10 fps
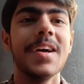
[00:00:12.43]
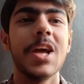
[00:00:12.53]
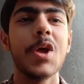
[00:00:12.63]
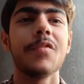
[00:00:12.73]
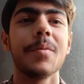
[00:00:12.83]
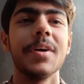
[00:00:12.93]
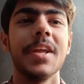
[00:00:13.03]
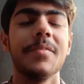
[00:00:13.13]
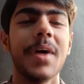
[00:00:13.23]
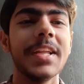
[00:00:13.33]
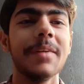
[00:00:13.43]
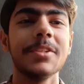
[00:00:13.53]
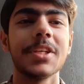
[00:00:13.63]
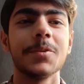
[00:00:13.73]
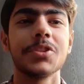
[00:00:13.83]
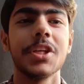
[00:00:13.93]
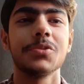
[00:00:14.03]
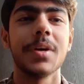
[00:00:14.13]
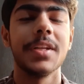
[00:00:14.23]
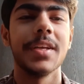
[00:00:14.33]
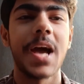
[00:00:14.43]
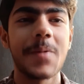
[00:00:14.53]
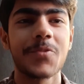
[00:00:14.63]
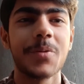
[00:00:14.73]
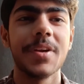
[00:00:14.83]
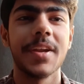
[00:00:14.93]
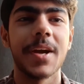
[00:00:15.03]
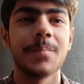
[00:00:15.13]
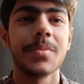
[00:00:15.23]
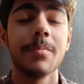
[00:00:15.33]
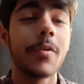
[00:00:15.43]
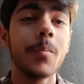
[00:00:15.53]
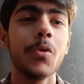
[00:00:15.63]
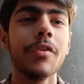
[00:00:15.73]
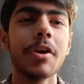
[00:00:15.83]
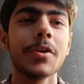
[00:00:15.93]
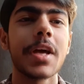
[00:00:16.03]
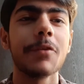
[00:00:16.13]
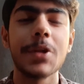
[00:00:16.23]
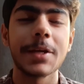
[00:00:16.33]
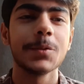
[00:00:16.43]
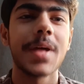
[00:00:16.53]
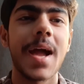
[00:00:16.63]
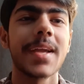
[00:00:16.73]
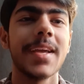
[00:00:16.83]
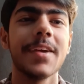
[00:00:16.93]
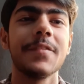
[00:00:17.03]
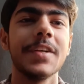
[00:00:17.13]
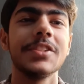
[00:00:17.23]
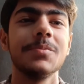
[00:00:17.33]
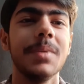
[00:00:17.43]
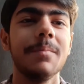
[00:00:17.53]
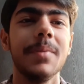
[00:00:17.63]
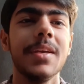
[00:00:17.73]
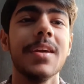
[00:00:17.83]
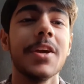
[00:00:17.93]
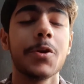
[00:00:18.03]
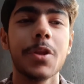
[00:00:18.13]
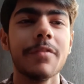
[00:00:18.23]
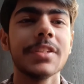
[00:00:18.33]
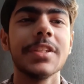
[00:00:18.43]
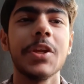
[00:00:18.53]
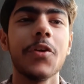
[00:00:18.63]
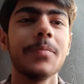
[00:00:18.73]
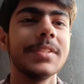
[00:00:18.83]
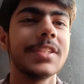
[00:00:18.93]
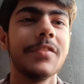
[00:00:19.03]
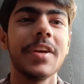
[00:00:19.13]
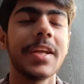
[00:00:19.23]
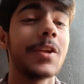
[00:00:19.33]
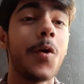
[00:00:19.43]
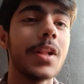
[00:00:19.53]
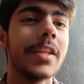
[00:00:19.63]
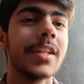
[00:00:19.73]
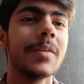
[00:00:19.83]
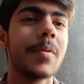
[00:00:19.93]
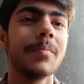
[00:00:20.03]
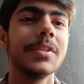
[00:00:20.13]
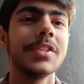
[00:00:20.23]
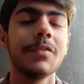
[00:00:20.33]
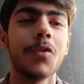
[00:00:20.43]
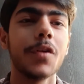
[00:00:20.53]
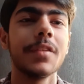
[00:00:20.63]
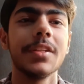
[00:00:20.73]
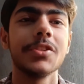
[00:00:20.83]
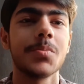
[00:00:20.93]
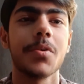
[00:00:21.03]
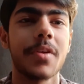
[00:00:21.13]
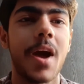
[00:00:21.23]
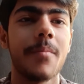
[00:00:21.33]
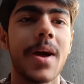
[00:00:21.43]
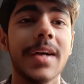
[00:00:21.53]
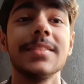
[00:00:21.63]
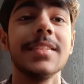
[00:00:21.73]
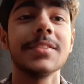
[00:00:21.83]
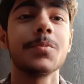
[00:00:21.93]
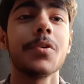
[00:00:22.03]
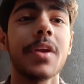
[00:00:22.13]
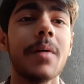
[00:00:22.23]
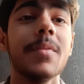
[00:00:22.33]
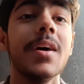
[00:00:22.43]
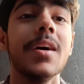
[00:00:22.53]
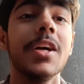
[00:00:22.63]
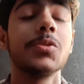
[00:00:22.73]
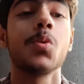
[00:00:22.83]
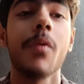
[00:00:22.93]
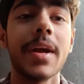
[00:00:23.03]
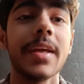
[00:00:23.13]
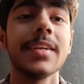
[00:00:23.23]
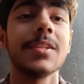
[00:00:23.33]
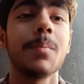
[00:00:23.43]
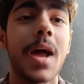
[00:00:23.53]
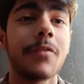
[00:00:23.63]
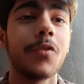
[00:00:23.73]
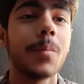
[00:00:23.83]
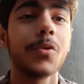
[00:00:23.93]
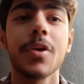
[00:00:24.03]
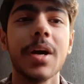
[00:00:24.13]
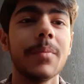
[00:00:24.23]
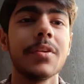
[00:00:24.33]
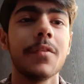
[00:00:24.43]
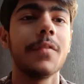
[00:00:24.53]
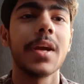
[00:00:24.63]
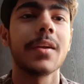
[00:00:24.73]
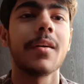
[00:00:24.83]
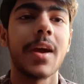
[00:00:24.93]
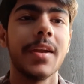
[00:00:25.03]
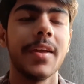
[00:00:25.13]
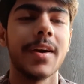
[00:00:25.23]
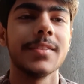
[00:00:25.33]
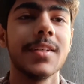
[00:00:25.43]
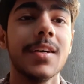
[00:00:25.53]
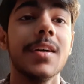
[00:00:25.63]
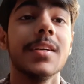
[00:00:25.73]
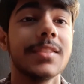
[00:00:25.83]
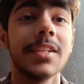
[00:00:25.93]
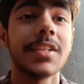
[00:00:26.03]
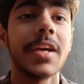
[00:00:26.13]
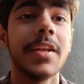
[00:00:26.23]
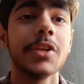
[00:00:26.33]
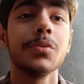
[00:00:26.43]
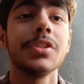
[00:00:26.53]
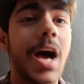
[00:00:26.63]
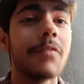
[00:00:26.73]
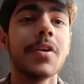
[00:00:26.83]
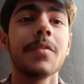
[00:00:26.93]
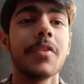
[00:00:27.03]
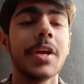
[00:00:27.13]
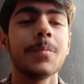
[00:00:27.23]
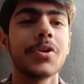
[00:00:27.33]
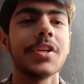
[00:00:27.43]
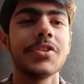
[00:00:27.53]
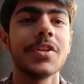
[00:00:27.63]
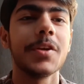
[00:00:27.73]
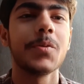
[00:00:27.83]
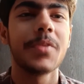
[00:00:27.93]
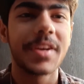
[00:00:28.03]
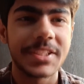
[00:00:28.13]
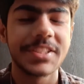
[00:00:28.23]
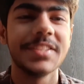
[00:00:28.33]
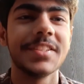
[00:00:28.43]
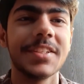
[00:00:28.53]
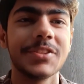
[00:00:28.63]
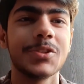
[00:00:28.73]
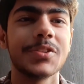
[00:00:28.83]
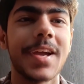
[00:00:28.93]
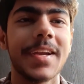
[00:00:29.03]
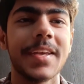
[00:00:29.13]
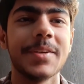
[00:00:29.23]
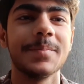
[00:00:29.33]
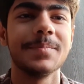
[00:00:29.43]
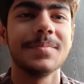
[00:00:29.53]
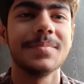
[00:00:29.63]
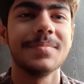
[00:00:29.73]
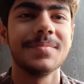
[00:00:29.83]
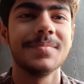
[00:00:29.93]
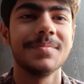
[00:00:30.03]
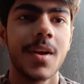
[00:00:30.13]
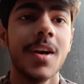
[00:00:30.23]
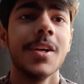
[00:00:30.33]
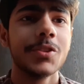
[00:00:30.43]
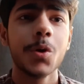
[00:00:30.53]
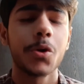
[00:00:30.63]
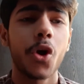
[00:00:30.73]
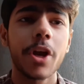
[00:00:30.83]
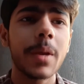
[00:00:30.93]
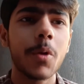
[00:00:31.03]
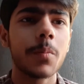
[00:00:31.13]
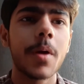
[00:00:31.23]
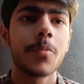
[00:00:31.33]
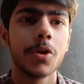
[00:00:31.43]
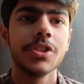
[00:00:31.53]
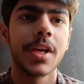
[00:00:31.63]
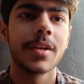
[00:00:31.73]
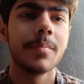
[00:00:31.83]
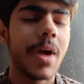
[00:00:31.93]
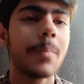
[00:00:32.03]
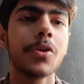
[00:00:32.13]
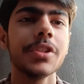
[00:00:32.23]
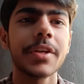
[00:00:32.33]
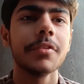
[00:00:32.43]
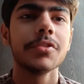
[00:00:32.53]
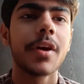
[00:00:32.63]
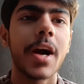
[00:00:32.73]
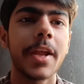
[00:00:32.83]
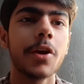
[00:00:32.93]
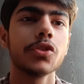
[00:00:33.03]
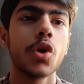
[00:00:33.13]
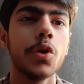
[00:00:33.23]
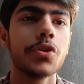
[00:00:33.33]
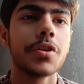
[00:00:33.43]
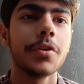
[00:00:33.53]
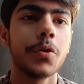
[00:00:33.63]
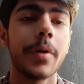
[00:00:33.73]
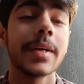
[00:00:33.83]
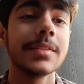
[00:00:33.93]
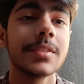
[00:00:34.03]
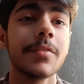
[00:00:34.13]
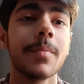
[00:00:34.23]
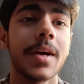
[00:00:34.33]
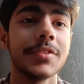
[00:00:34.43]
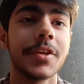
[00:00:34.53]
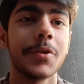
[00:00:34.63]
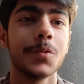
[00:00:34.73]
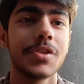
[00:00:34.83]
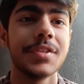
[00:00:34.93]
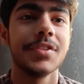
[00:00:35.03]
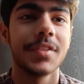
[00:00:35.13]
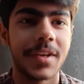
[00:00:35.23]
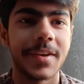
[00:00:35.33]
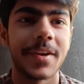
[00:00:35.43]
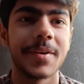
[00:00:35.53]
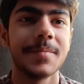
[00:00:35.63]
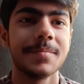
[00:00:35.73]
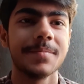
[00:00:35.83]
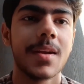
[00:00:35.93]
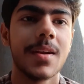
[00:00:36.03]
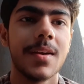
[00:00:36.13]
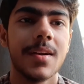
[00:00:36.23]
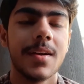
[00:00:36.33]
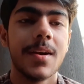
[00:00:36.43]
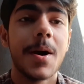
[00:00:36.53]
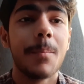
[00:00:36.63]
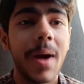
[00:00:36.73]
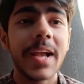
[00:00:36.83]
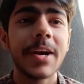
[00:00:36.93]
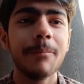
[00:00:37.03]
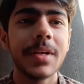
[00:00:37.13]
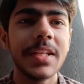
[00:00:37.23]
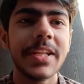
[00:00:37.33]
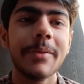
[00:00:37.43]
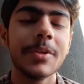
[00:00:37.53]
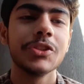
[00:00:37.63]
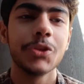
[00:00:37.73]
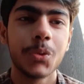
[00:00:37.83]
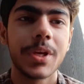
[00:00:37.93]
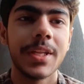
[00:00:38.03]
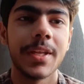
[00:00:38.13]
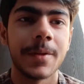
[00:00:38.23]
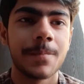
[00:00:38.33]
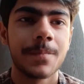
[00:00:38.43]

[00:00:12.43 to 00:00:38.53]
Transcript: Hello everybody, my name is Anuj Keswani, I am from India. Before moving on, I would like to thank AFS, BP, University of Pennsylvania and all the other members involved in this program, as this program is providing us a platform to come and reflect our ideas, such ideas which have a great potential to bring a change in this society. So talking about my project is regarding a solution to excessive plastic usage in India. My company name is YUCINI.